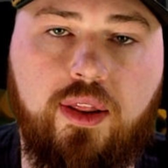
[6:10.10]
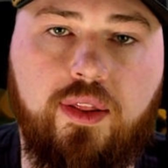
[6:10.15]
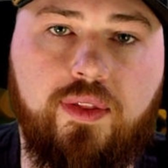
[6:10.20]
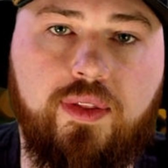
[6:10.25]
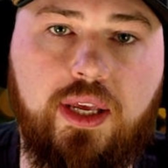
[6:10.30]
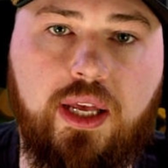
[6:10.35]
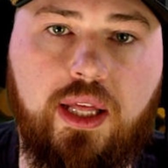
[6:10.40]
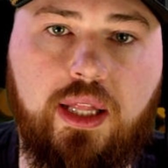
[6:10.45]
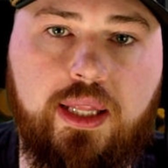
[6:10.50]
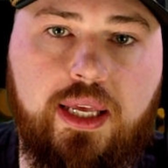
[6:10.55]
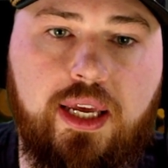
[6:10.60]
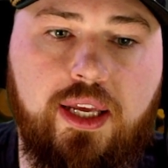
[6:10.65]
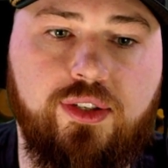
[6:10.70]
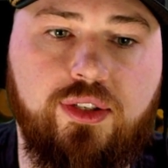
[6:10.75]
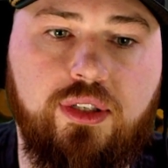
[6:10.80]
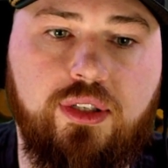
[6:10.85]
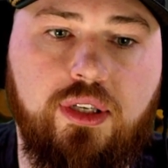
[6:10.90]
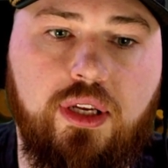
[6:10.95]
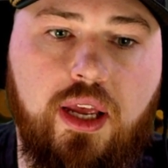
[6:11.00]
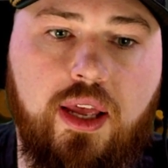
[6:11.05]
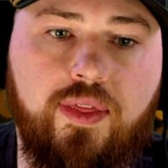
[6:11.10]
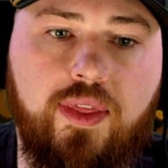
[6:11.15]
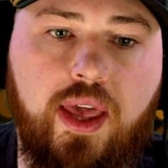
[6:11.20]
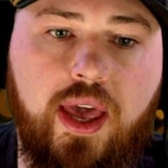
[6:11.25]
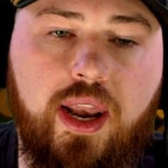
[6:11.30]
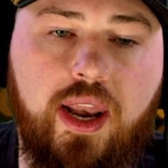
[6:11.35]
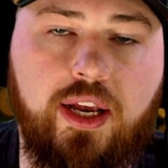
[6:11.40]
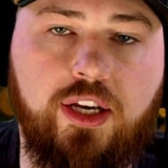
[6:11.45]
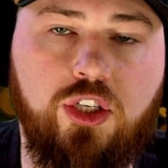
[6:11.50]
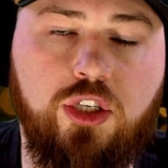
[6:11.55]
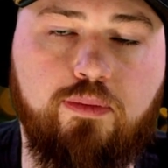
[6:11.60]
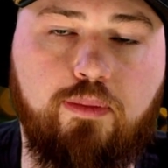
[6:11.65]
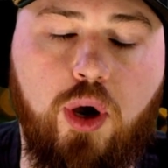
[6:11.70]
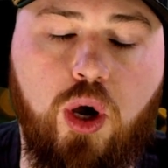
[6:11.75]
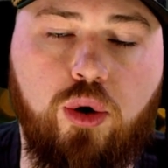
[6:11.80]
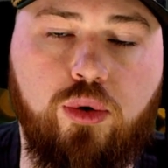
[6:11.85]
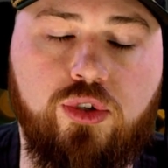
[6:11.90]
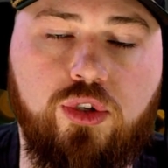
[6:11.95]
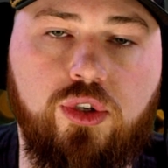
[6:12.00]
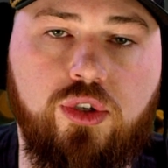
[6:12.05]
the elites and that
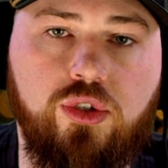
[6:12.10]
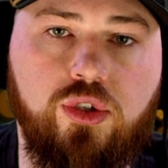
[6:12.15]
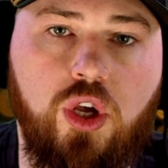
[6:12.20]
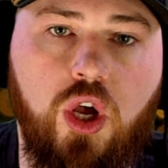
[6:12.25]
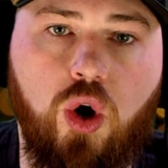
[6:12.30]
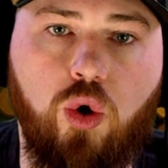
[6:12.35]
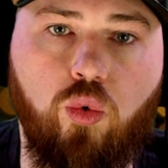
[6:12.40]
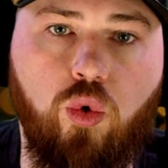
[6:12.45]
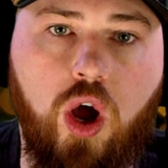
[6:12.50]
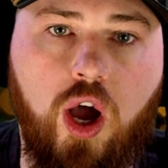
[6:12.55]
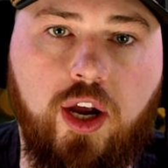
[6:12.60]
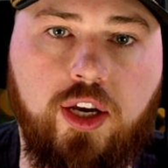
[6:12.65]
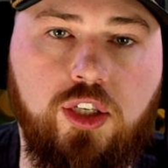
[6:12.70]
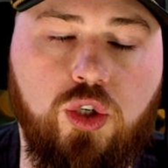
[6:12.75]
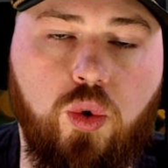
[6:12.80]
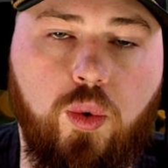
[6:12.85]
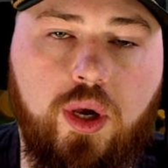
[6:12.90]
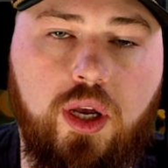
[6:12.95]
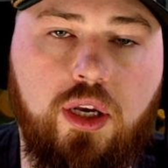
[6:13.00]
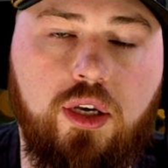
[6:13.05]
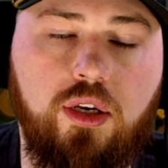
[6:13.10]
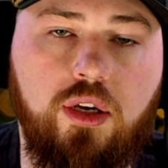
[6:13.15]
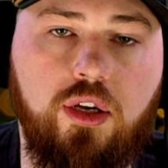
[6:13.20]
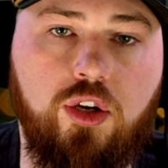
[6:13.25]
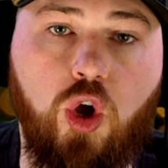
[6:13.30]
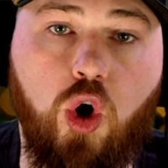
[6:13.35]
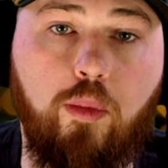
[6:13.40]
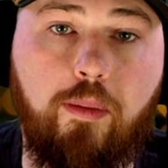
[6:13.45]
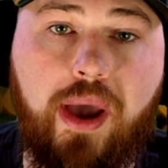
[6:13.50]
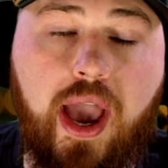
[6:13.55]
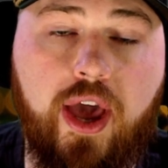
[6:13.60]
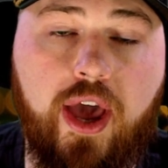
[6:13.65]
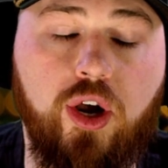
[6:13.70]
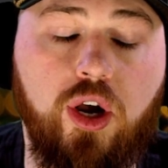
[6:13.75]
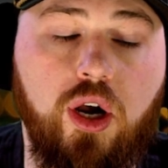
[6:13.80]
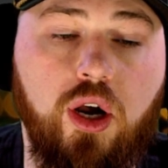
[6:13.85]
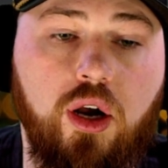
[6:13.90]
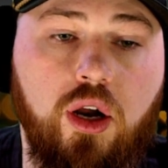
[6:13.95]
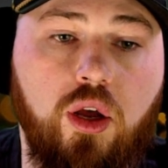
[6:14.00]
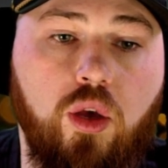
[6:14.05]
exposes wrongdoing, no
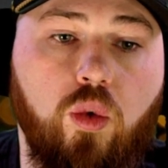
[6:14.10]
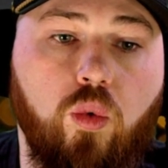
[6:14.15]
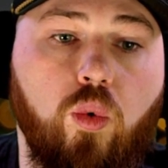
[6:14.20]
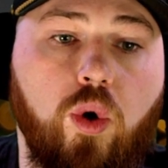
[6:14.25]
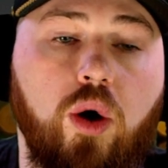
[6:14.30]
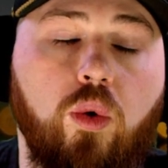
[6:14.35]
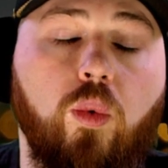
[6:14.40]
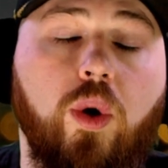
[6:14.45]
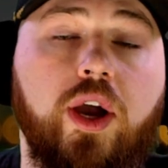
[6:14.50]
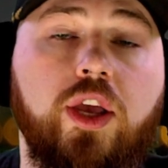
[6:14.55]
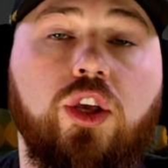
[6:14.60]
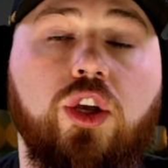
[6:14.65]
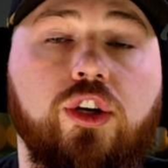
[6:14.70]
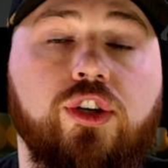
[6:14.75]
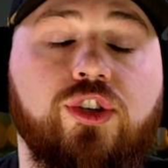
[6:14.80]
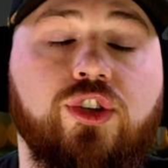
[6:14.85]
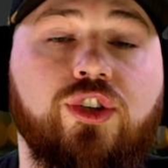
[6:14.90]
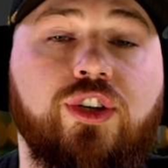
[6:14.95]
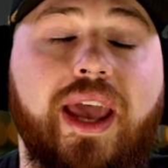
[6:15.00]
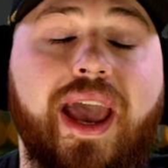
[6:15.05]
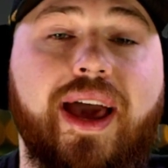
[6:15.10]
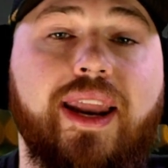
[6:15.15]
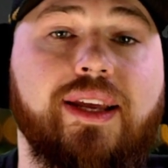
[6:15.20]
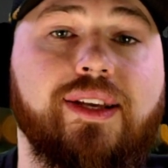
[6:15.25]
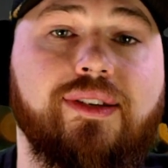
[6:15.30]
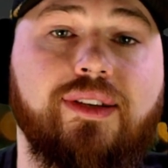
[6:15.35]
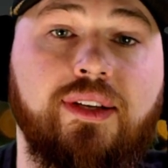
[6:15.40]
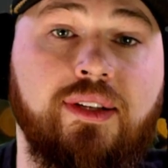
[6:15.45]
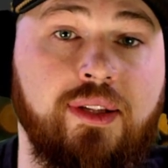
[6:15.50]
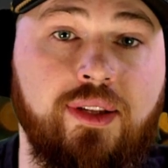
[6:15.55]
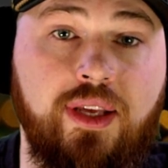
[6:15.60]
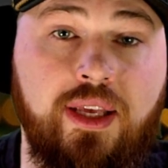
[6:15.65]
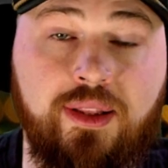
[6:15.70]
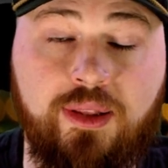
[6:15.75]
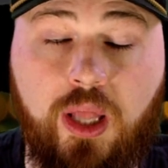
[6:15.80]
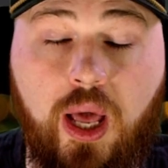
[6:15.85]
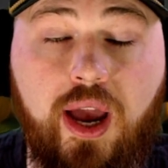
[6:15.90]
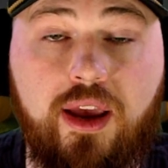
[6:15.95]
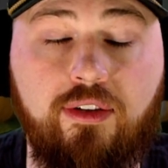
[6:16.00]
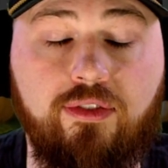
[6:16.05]
matter what your status
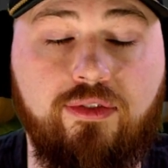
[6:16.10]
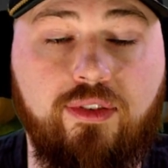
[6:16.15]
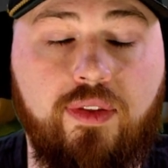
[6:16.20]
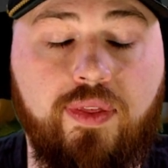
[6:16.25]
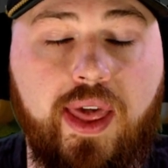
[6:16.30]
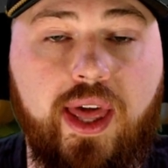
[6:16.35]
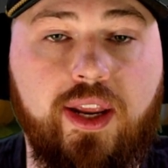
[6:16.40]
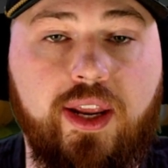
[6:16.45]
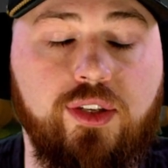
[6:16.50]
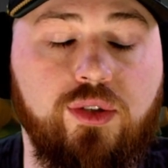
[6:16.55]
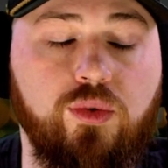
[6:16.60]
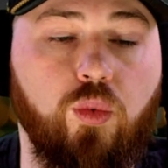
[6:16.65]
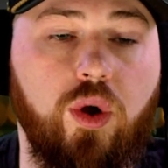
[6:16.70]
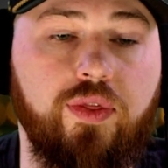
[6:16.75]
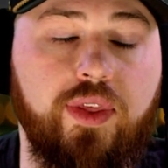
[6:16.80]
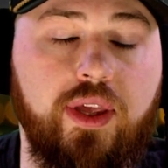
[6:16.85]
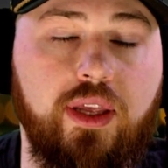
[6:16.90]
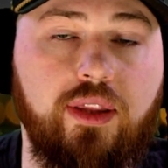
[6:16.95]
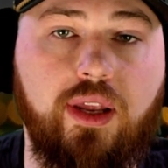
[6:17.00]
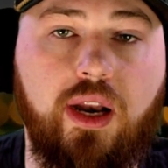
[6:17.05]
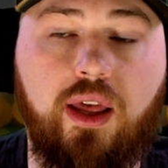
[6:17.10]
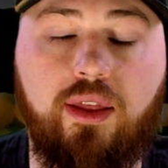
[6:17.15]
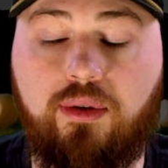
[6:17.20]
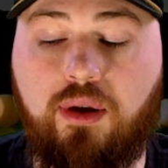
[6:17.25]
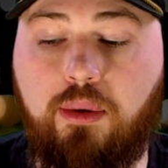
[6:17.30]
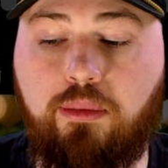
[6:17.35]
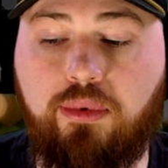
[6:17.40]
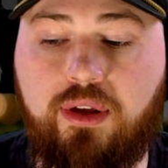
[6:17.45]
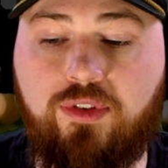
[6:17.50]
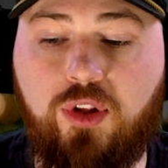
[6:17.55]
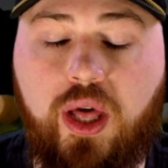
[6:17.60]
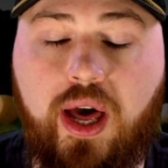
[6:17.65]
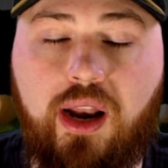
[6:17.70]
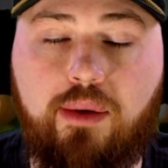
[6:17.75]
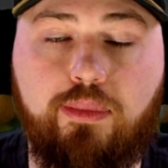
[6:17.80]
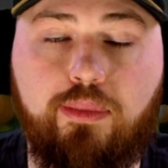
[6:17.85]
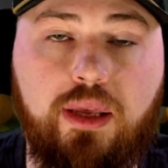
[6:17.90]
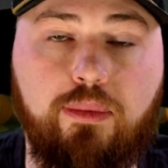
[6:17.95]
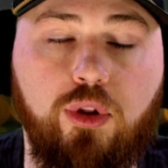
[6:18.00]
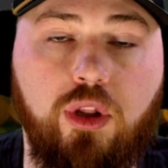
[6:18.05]
in life. And that is one thing that I believe a lot
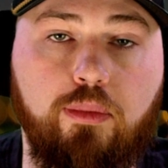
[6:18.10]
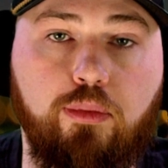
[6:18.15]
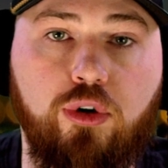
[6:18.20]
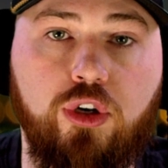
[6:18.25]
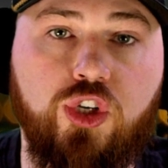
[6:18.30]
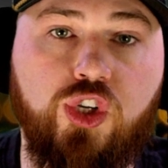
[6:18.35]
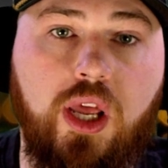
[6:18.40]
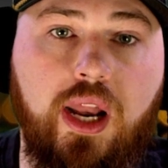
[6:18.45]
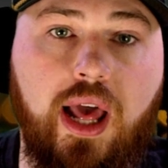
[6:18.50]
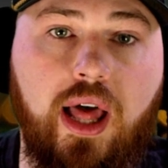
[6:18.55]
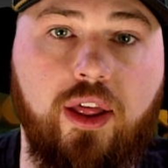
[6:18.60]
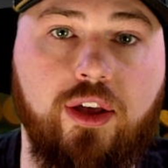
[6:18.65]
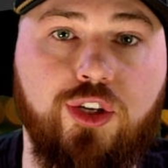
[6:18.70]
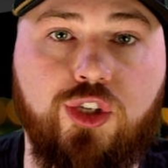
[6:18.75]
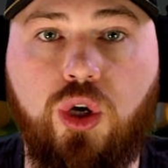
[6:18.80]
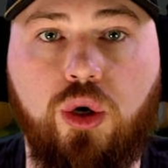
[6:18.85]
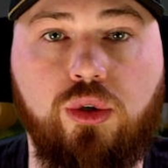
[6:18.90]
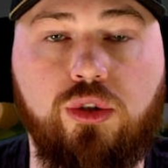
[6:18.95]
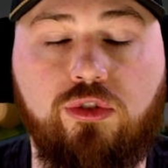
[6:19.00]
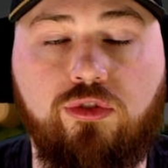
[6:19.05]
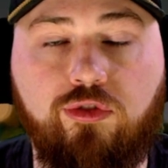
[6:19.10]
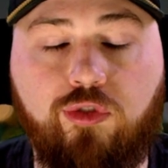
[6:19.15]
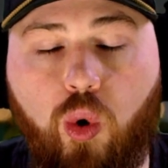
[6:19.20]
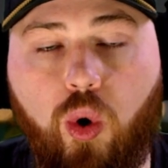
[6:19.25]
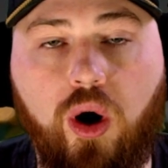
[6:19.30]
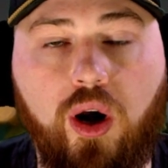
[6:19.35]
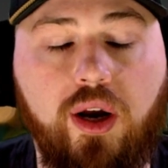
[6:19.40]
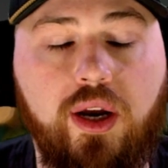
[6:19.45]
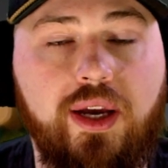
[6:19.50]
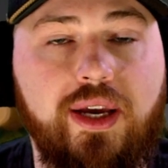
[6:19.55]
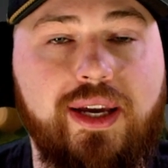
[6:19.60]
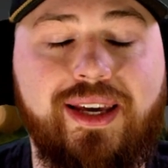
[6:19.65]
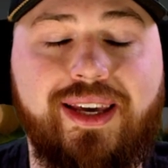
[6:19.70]
of people appreciate Alex Jones for.